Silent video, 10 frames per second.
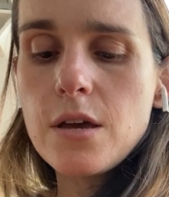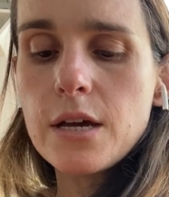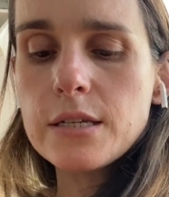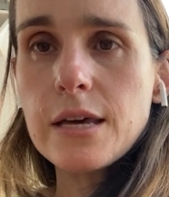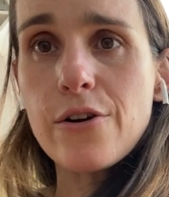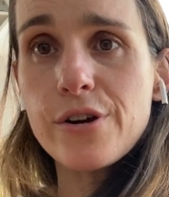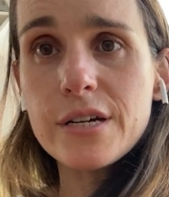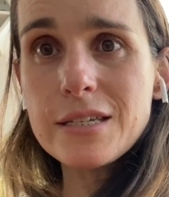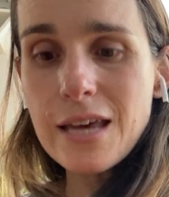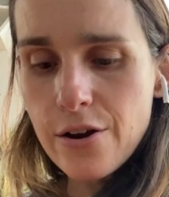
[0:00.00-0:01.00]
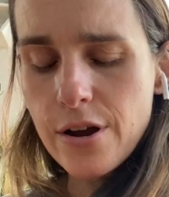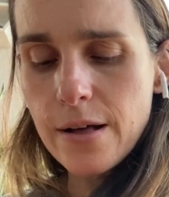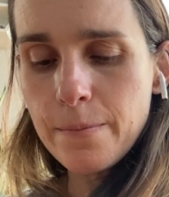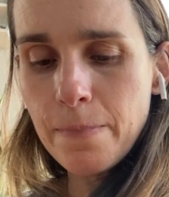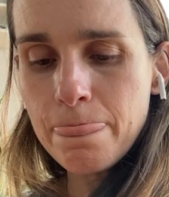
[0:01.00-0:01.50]
etc.,
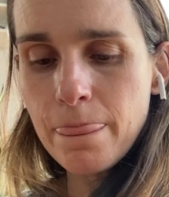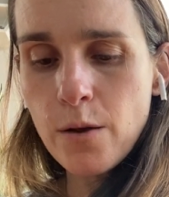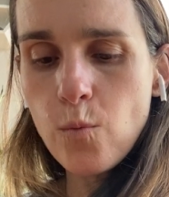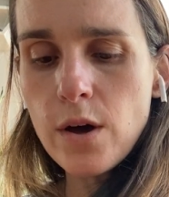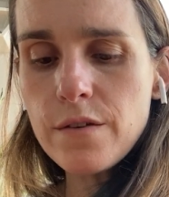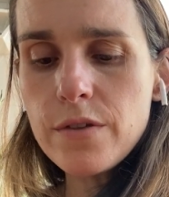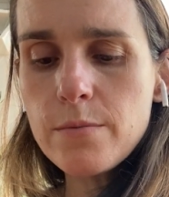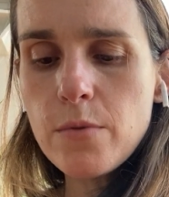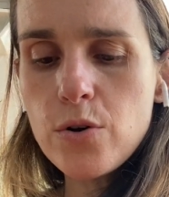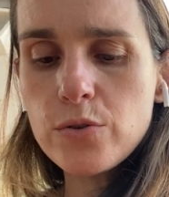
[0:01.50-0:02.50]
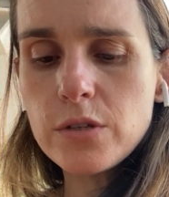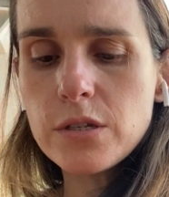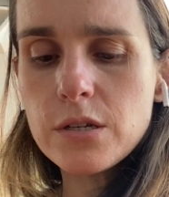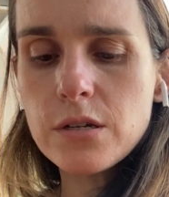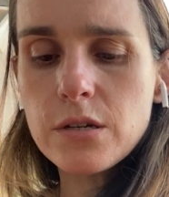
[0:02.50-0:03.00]
etc. One of the
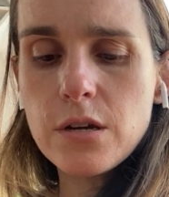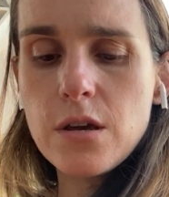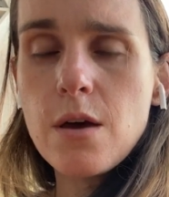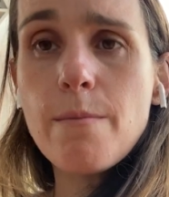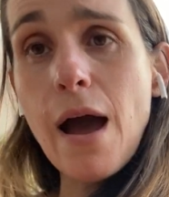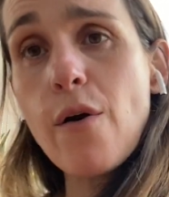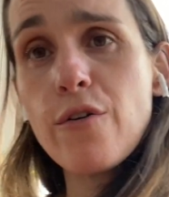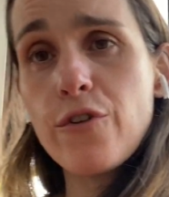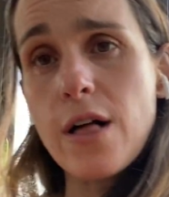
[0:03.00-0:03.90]
most powerful